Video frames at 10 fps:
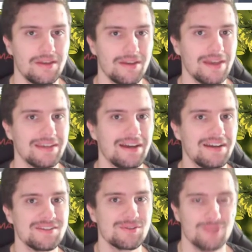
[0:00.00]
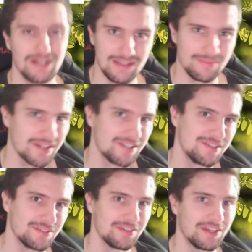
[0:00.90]
Hey guys, welcome back
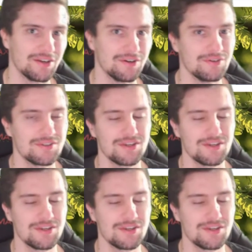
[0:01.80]
to a new video.